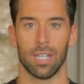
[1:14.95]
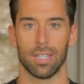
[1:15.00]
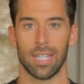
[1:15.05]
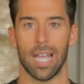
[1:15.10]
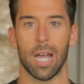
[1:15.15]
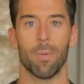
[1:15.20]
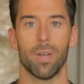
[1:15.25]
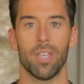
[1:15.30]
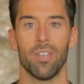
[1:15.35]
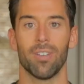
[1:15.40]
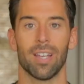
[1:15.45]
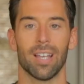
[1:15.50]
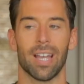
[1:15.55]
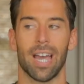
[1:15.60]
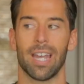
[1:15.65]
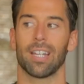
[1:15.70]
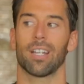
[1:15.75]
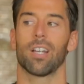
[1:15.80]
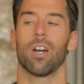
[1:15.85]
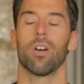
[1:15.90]
That way you can
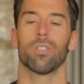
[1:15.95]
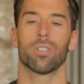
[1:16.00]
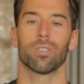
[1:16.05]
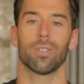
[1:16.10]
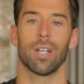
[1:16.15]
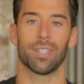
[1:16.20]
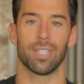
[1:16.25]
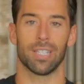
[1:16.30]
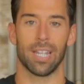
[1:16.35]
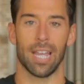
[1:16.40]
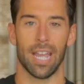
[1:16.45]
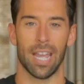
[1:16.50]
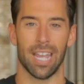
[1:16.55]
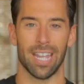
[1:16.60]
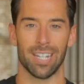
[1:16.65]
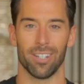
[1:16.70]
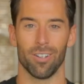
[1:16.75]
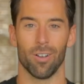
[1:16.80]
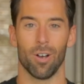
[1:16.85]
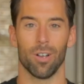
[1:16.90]
kind of coast throughout the day
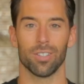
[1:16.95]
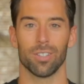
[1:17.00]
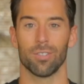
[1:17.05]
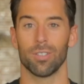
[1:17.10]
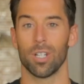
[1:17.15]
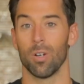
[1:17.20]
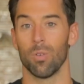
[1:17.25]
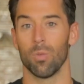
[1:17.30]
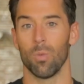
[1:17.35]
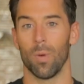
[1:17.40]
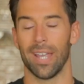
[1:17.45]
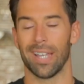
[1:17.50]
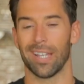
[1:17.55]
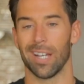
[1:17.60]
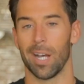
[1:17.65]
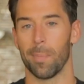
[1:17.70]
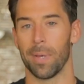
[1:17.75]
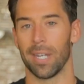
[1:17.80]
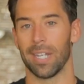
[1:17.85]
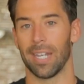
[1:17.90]
and you also don't wake
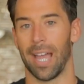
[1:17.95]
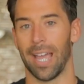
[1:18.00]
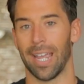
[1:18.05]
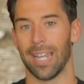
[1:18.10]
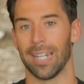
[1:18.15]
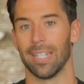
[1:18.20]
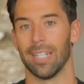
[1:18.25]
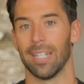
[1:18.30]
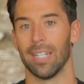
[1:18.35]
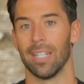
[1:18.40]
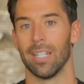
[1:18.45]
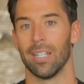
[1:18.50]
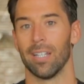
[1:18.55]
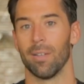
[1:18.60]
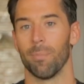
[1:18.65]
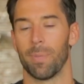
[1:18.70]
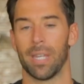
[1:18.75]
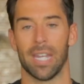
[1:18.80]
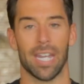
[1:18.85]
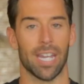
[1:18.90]
up at night
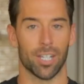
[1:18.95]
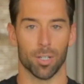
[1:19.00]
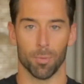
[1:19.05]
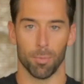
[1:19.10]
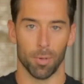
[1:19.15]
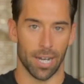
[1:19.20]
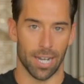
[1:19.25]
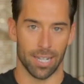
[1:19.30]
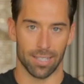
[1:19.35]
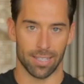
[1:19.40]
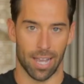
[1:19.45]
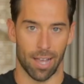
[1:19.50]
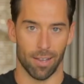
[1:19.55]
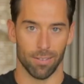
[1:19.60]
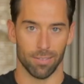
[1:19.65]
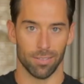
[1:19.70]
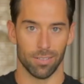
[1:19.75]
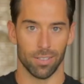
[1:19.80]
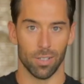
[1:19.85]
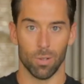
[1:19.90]
peeing your brains
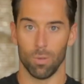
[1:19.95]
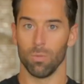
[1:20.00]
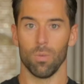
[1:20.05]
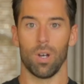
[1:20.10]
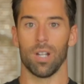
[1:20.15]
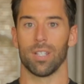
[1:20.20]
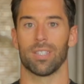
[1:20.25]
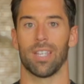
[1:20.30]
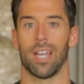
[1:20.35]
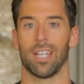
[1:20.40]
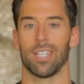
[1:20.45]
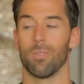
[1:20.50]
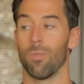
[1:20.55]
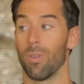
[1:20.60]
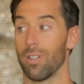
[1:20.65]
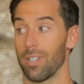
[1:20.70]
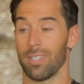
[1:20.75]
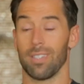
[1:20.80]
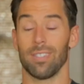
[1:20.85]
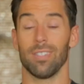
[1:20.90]
out. No one wants that. You
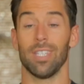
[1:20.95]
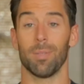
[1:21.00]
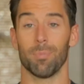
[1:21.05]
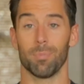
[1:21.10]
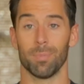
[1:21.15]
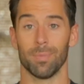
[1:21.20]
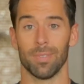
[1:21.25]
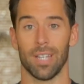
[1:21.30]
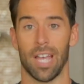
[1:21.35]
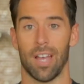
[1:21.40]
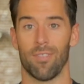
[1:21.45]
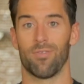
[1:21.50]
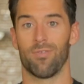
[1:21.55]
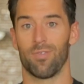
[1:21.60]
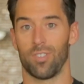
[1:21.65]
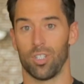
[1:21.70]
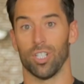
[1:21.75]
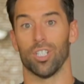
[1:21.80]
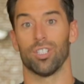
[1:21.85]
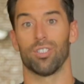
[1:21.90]
wanna sleep,
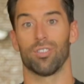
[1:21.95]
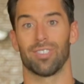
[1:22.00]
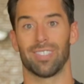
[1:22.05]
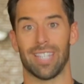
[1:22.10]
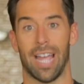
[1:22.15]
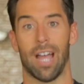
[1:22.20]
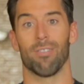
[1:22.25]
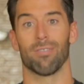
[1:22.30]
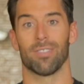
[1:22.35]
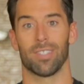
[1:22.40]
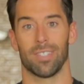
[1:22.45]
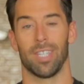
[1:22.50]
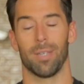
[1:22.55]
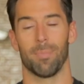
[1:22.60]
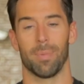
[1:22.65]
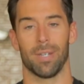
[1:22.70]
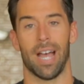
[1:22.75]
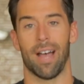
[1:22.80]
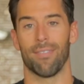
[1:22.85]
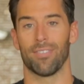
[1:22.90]
have good sound
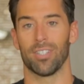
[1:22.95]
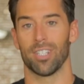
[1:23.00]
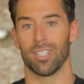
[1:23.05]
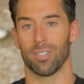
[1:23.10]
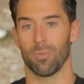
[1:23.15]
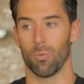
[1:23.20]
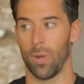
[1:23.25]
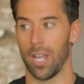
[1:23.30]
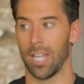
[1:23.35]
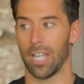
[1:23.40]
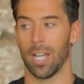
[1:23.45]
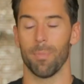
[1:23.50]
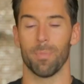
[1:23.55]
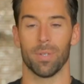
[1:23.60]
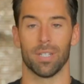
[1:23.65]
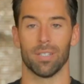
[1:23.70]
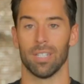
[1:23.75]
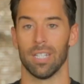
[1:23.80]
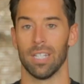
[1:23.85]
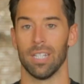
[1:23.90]
sleep and not to just wake up
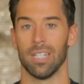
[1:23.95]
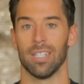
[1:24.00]
and